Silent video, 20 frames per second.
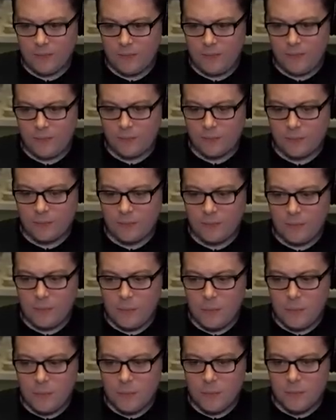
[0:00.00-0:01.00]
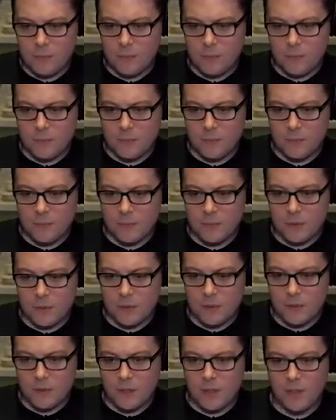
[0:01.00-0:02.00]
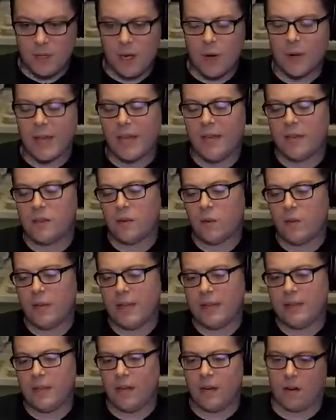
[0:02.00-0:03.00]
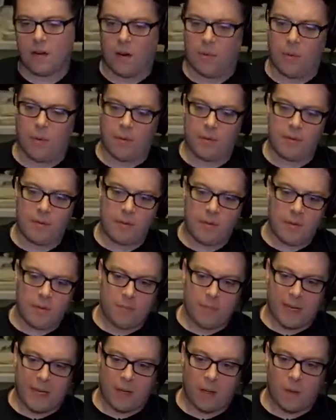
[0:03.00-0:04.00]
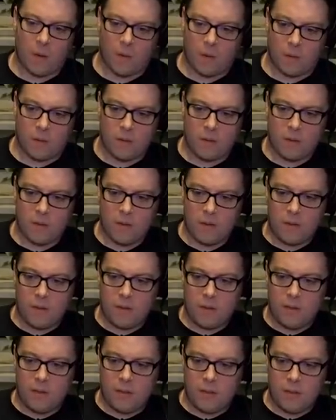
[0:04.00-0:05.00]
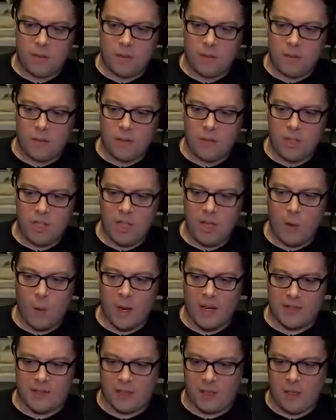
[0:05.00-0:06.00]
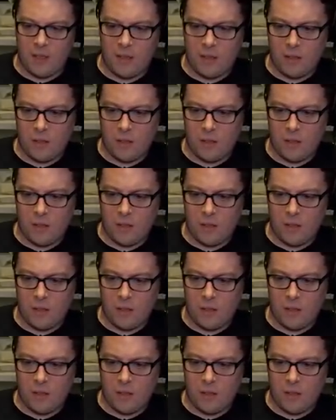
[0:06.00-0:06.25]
It looked like his whole neck just crumbled there. Okay, his whole neck like didn't crumble, Michael Cole. No GDYC.